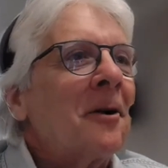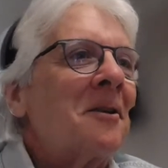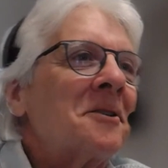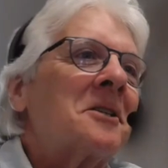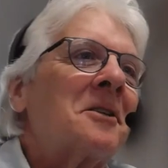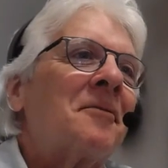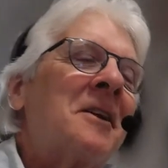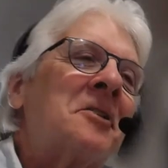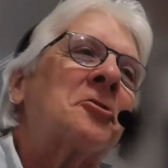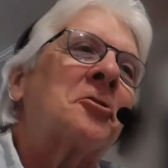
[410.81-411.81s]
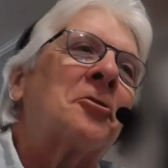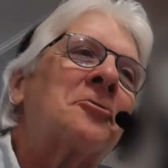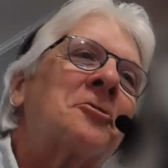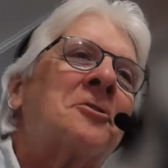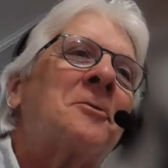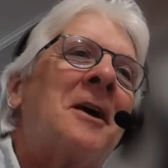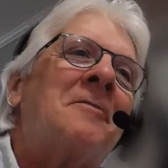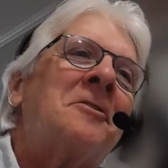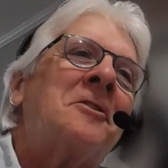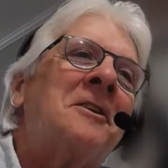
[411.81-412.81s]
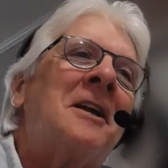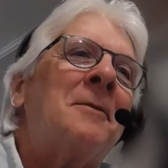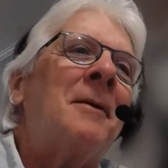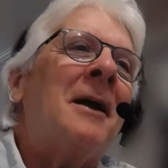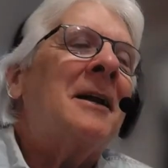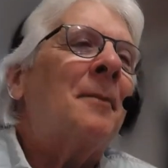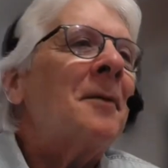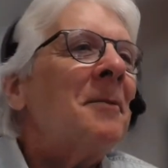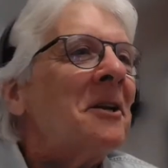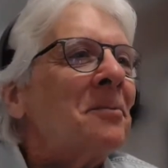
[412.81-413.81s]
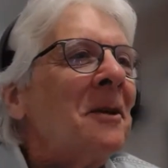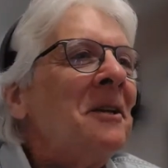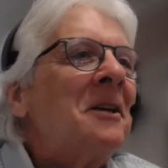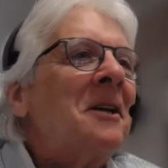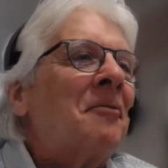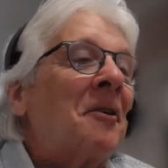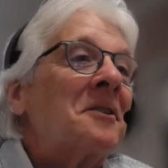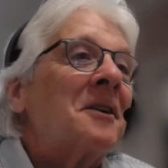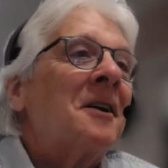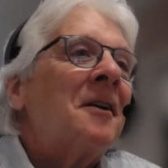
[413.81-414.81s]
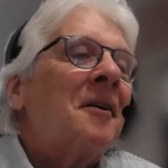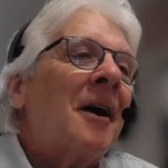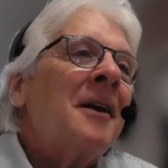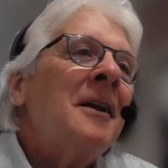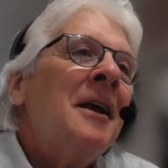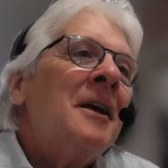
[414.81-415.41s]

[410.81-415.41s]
Calls us the financial gurus because we have the good debt and the bad debt. But let me explain the difference, right?